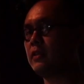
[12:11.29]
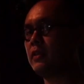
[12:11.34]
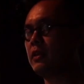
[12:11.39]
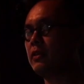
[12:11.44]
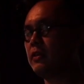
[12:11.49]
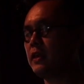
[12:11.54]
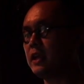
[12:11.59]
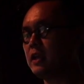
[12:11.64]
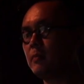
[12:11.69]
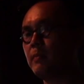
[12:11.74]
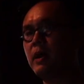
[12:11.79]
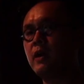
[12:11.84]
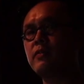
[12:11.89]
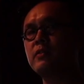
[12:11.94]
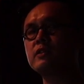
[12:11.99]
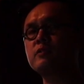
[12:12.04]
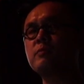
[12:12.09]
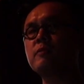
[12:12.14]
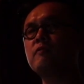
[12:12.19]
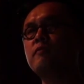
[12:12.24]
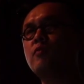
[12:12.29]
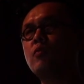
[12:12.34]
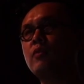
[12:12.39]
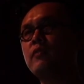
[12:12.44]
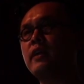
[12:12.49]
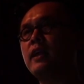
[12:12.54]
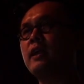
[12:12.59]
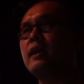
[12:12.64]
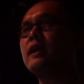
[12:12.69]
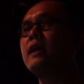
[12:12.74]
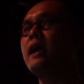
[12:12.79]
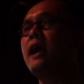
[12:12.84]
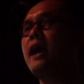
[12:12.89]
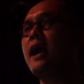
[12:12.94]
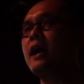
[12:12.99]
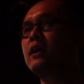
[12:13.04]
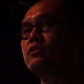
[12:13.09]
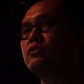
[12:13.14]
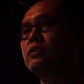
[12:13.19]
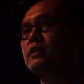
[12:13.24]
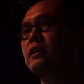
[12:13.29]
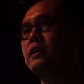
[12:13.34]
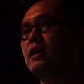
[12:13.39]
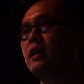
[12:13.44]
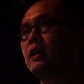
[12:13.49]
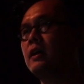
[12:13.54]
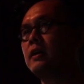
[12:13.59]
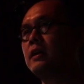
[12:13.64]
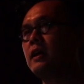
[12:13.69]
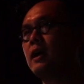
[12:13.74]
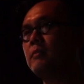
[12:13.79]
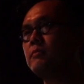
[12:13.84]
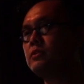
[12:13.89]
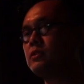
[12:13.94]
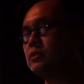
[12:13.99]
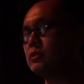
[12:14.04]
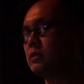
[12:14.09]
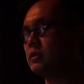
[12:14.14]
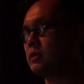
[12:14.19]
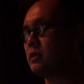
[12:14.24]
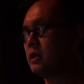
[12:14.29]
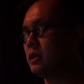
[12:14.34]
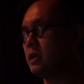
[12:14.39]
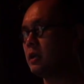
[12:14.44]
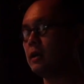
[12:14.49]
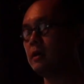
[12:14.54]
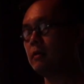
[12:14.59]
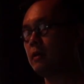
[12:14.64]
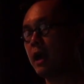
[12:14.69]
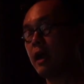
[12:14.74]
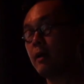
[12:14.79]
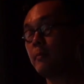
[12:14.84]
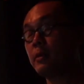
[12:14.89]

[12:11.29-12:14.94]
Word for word: they think about this before they actually uh, come to, uh,